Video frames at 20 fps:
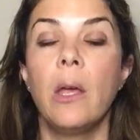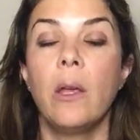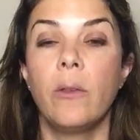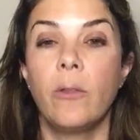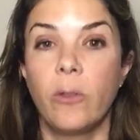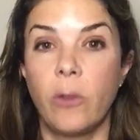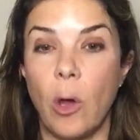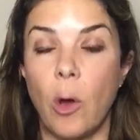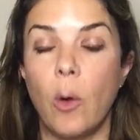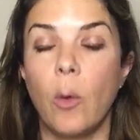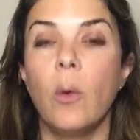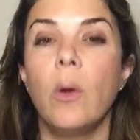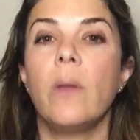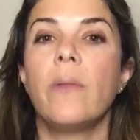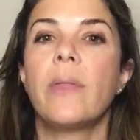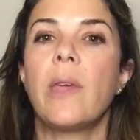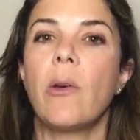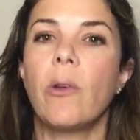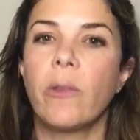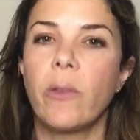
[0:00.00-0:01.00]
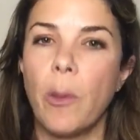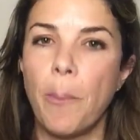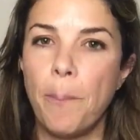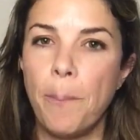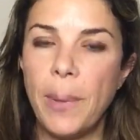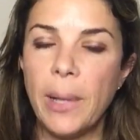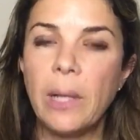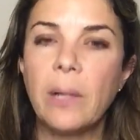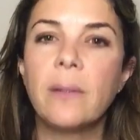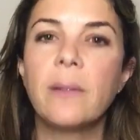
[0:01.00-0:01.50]
So there is a
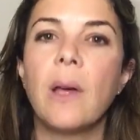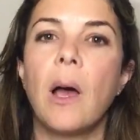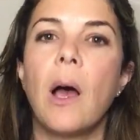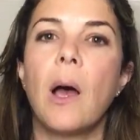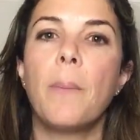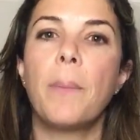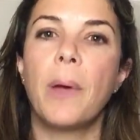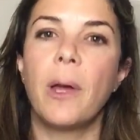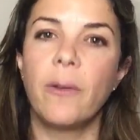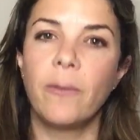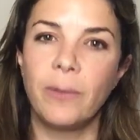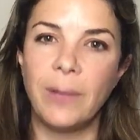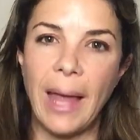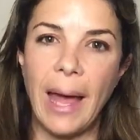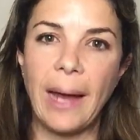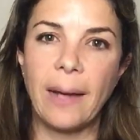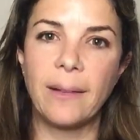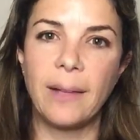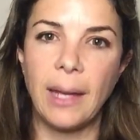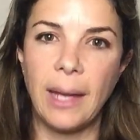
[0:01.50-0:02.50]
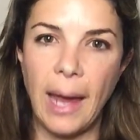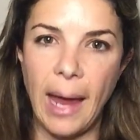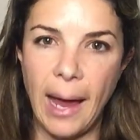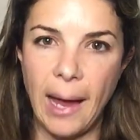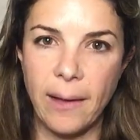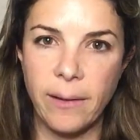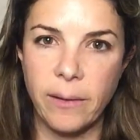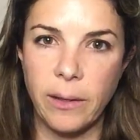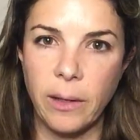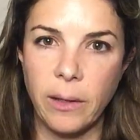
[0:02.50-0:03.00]
buildup of lactic
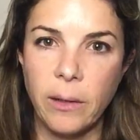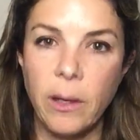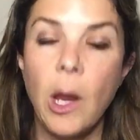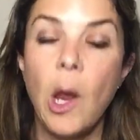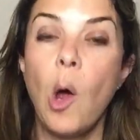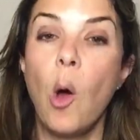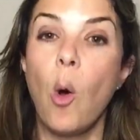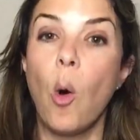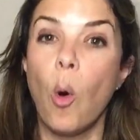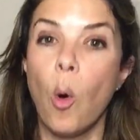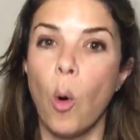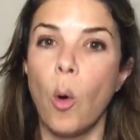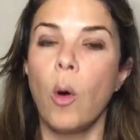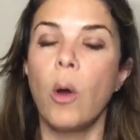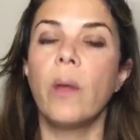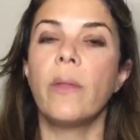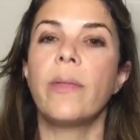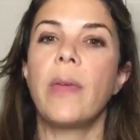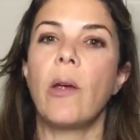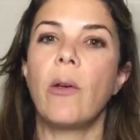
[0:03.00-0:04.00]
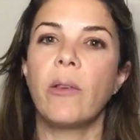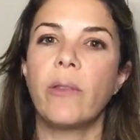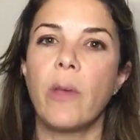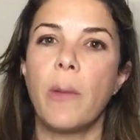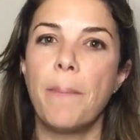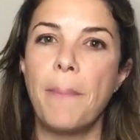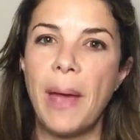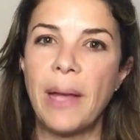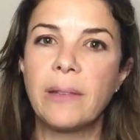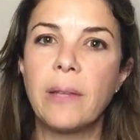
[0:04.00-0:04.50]
acid, or there is
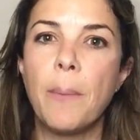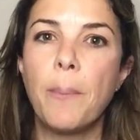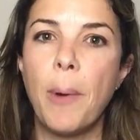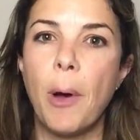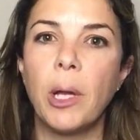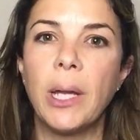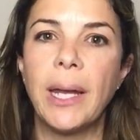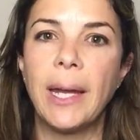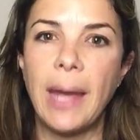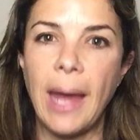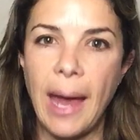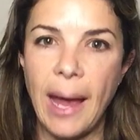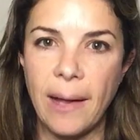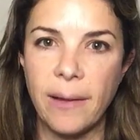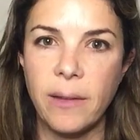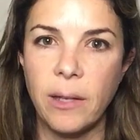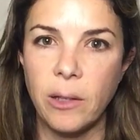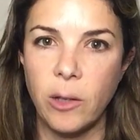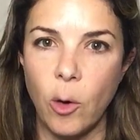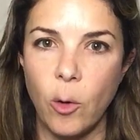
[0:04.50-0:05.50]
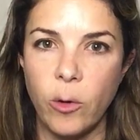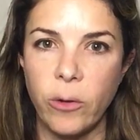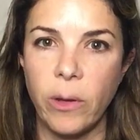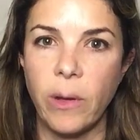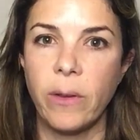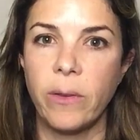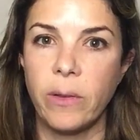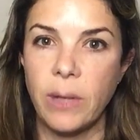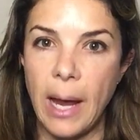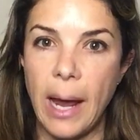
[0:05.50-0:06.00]
a metabolic
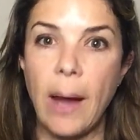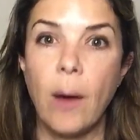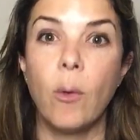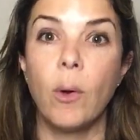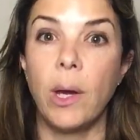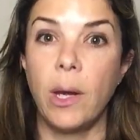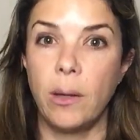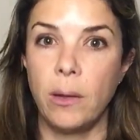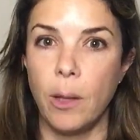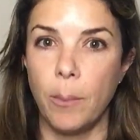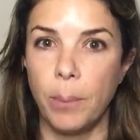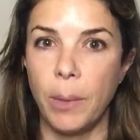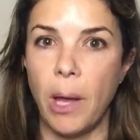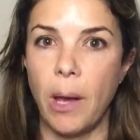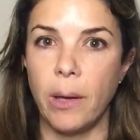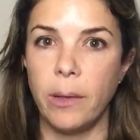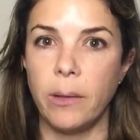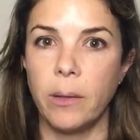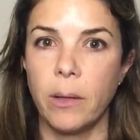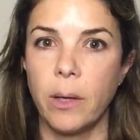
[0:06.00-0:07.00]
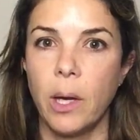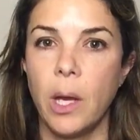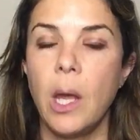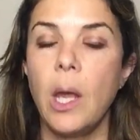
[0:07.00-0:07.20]
acidosis now in the blood.